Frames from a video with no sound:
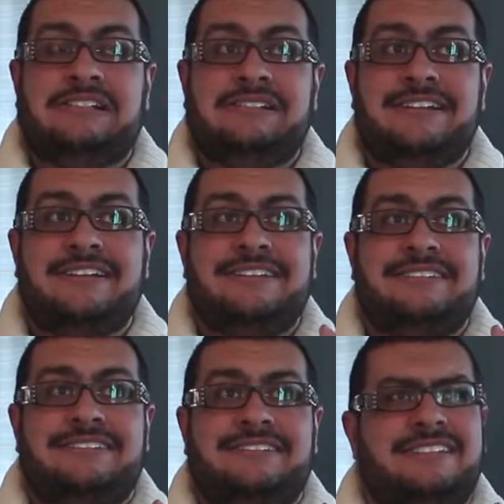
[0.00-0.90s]

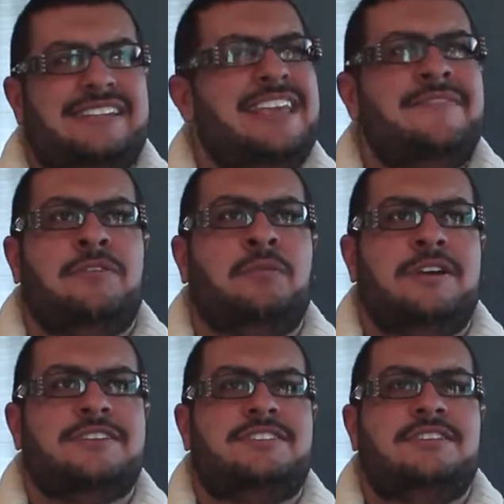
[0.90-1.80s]
Or even
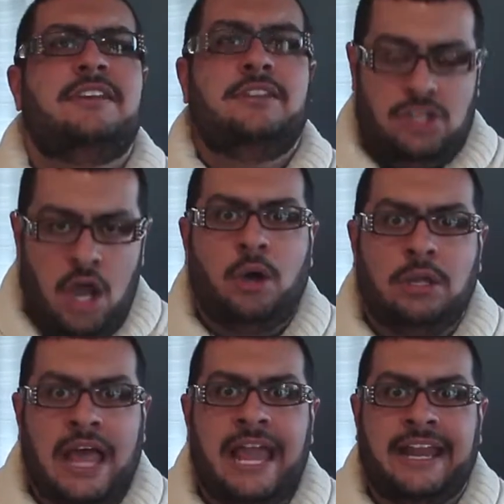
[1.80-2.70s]
worse, no
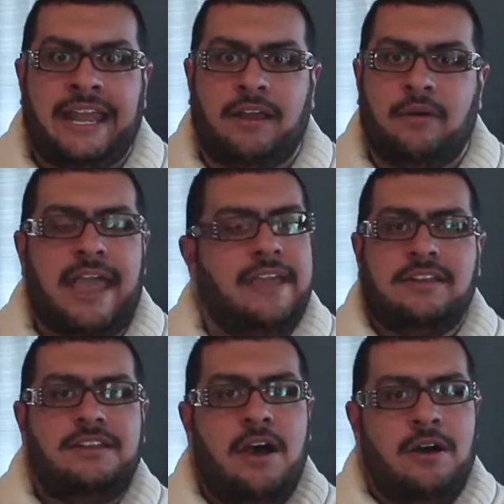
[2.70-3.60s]
lighting, okay?
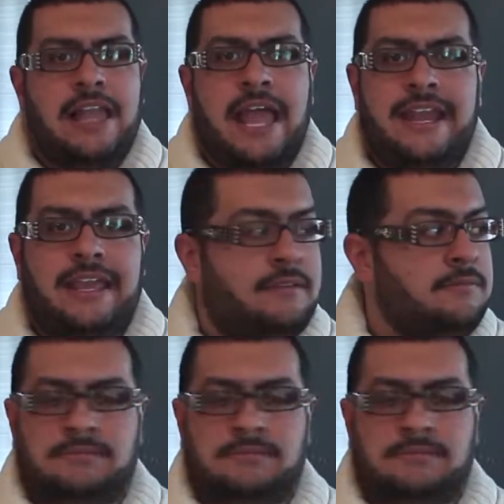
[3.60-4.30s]
No lighting.